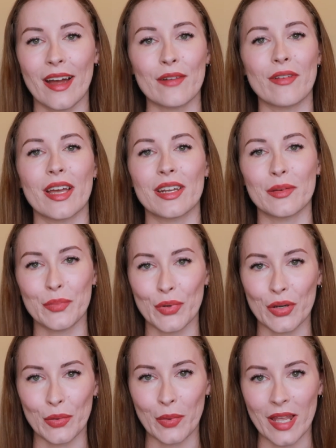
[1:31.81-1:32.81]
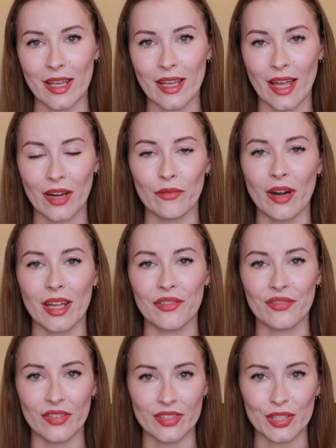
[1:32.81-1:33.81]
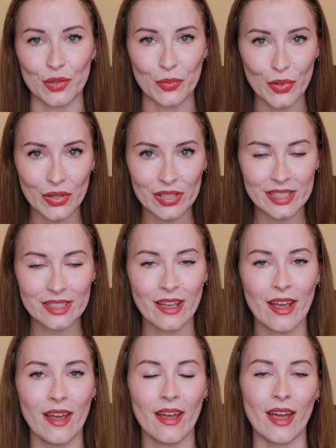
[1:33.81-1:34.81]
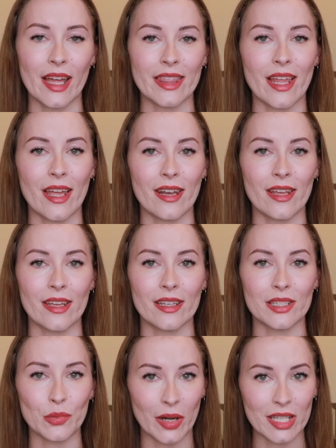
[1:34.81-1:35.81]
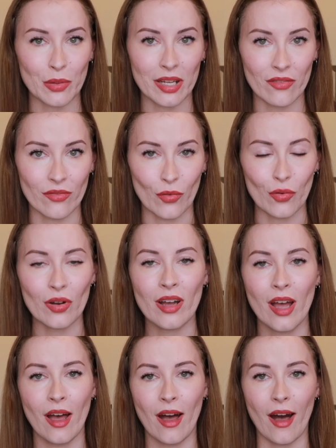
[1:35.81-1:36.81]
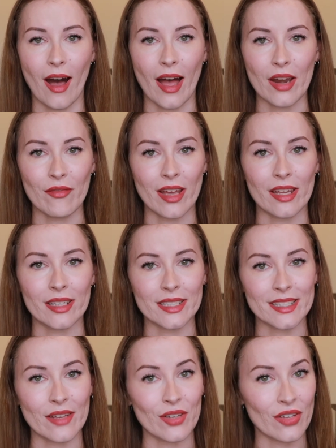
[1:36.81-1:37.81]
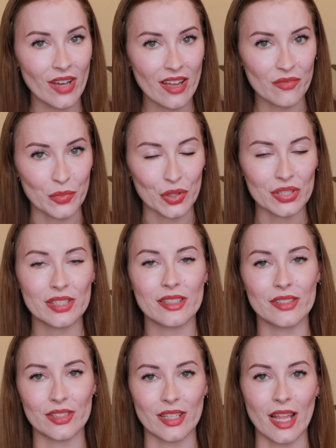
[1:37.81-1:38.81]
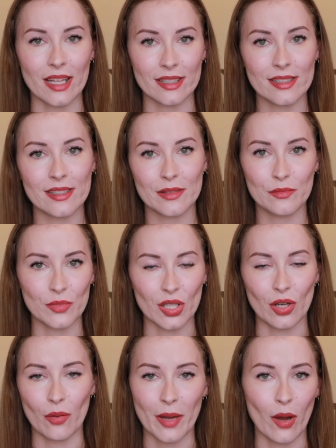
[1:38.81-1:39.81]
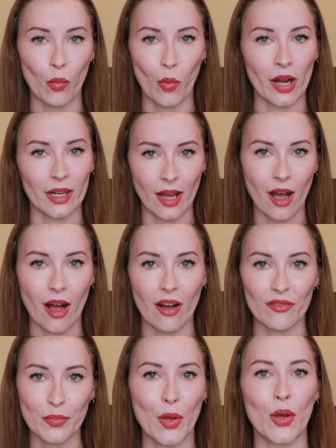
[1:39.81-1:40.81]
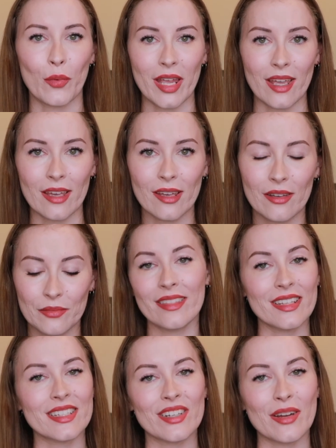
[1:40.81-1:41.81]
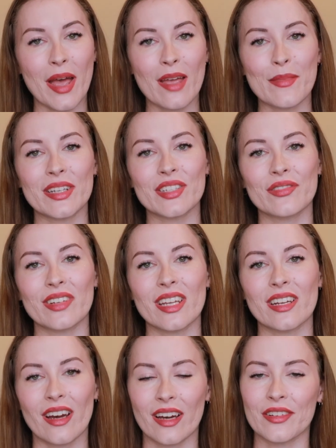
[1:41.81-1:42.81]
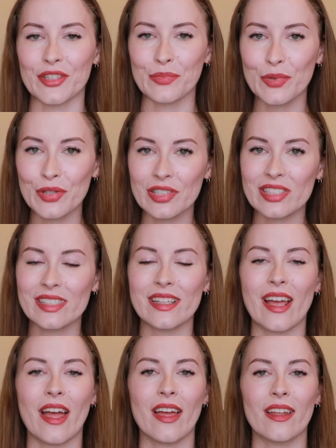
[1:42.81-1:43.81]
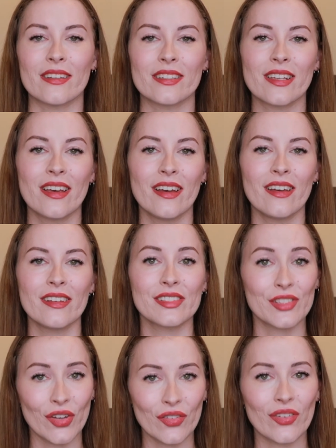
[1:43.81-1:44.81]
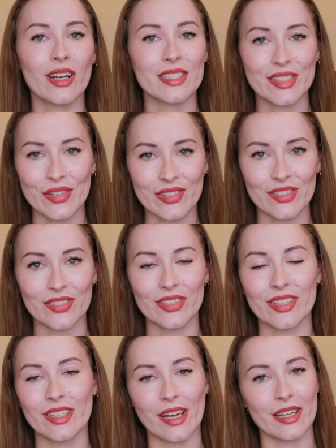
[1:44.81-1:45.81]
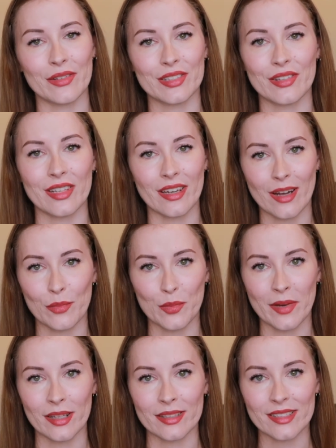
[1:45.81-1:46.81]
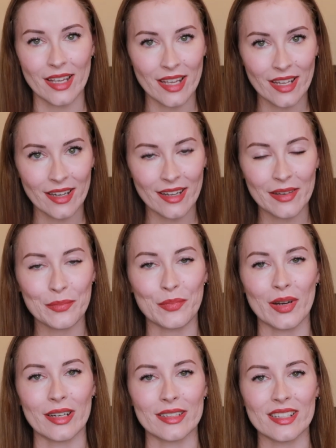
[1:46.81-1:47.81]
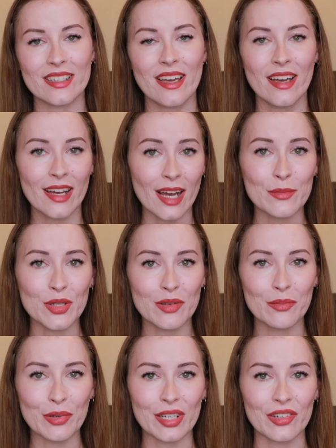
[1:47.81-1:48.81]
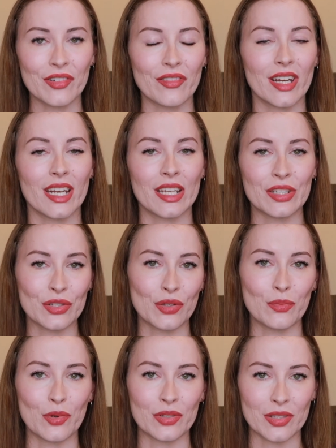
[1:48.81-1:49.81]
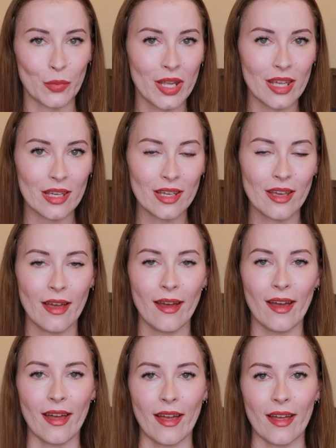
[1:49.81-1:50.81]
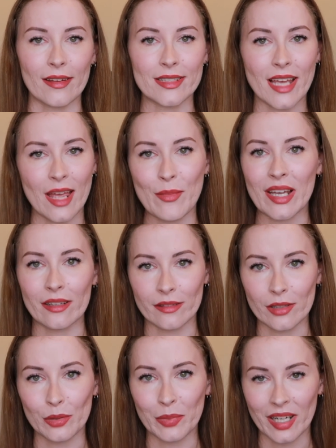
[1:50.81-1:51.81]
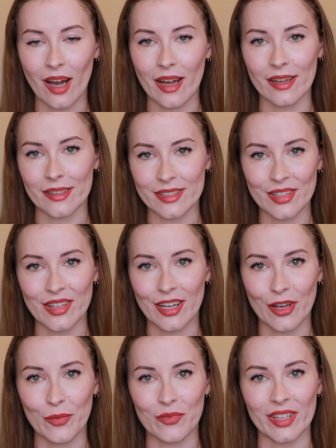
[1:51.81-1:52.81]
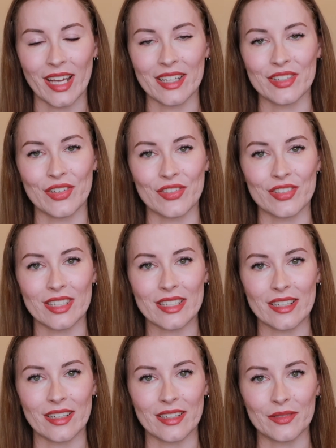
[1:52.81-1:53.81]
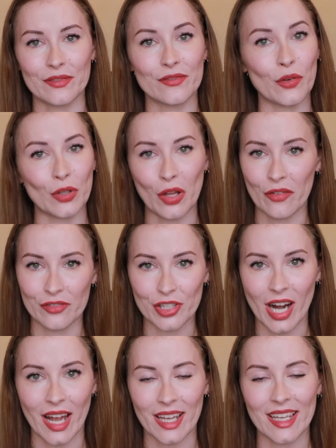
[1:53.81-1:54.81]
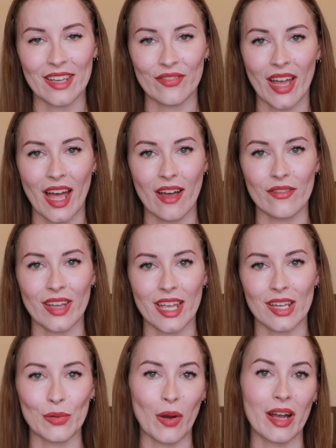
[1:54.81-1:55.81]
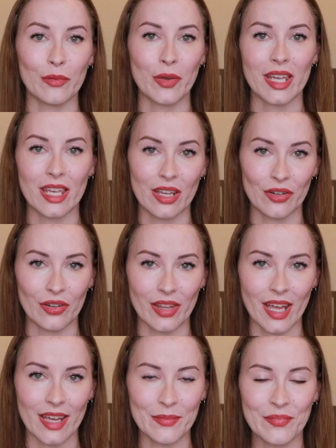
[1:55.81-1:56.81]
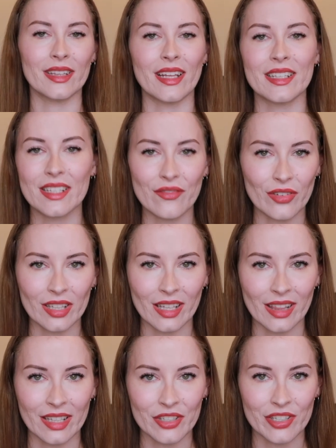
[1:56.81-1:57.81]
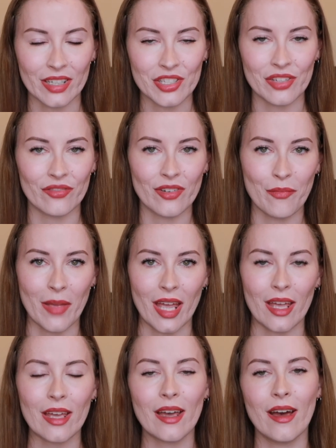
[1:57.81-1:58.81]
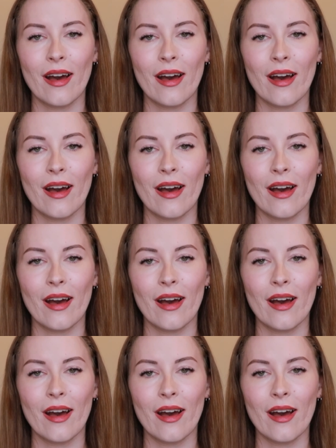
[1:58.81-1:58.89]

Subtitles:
I read a book a week and read 52 books. And then in 2024 I read 75 books. So that's, you know, about 1.5 per week. This year I'm aiming to read 100 books, and so far so good. I know it's only a couple months in, but I'm doing pretty good reading 2 books a week and aiming a little bit higher so that hopefully I don't fall off track if I have a quiet week here or there. That's it for a little introduction from me.